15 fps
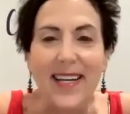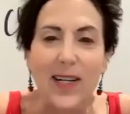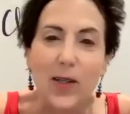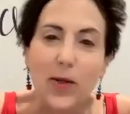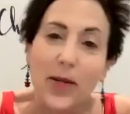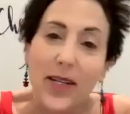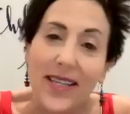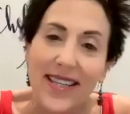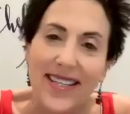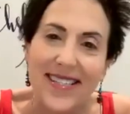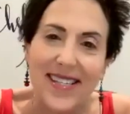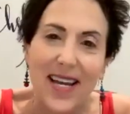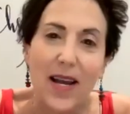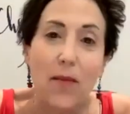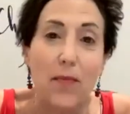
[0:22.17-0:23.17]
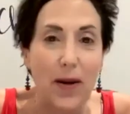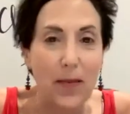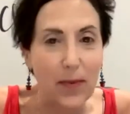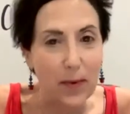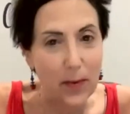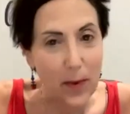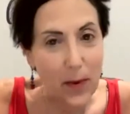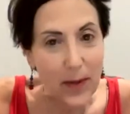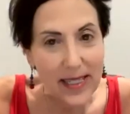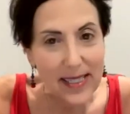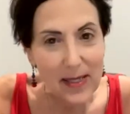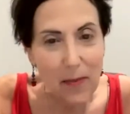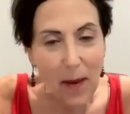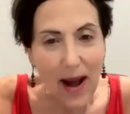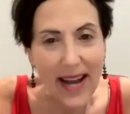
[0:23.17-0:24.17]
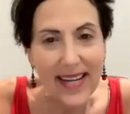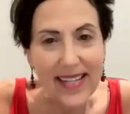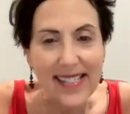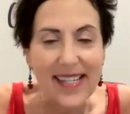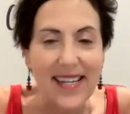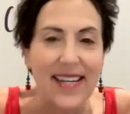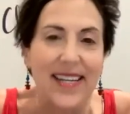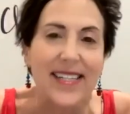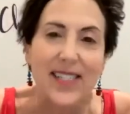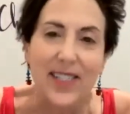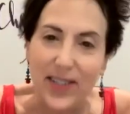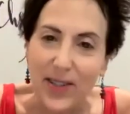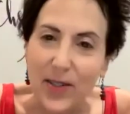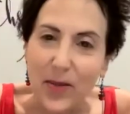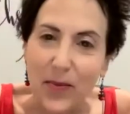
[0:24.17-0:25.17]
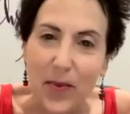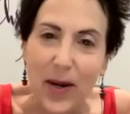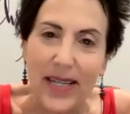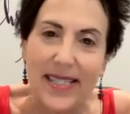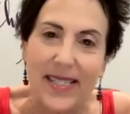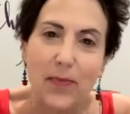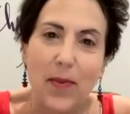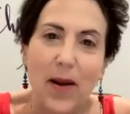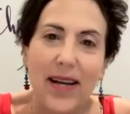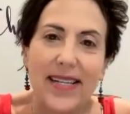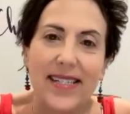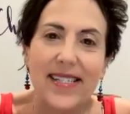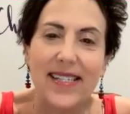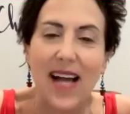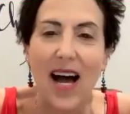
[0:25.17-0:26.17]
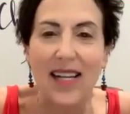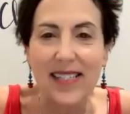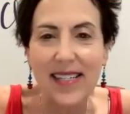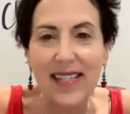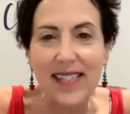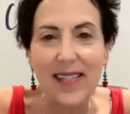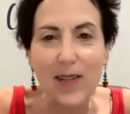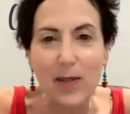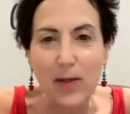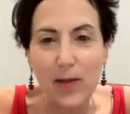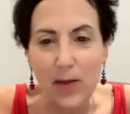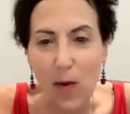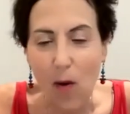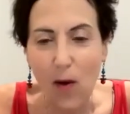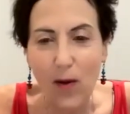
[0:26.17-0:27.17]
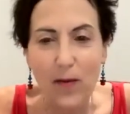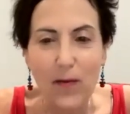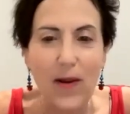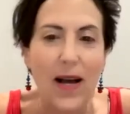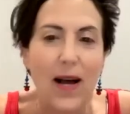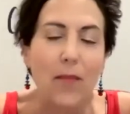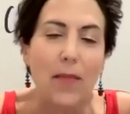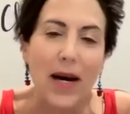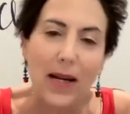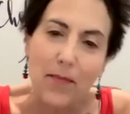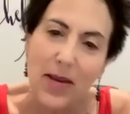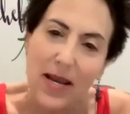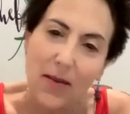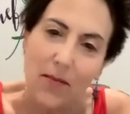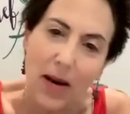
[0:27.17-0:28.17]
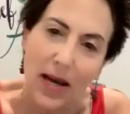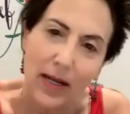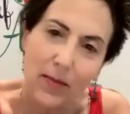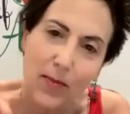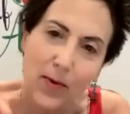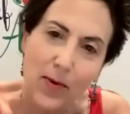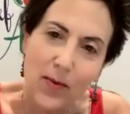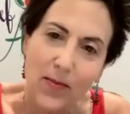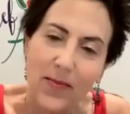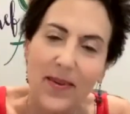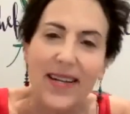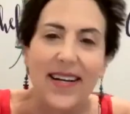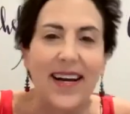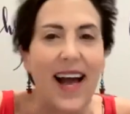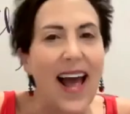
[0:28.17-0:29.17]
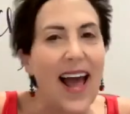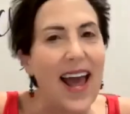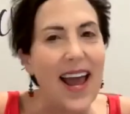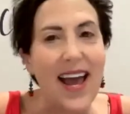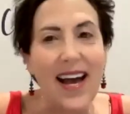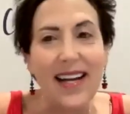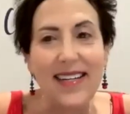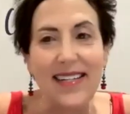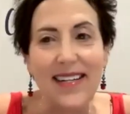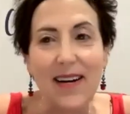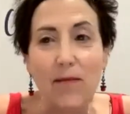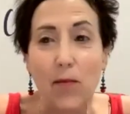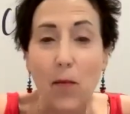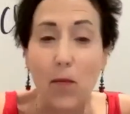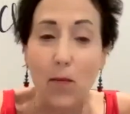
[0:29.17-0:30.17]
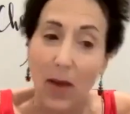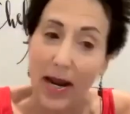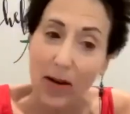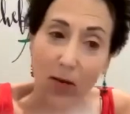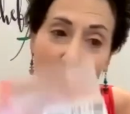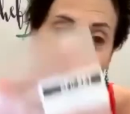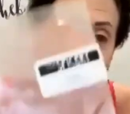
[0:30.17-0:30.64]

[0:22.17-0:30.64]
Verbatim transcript: including things like pepperoni spice, gingerbread spice, Tasca del Sol, bada bing, bada boom and my new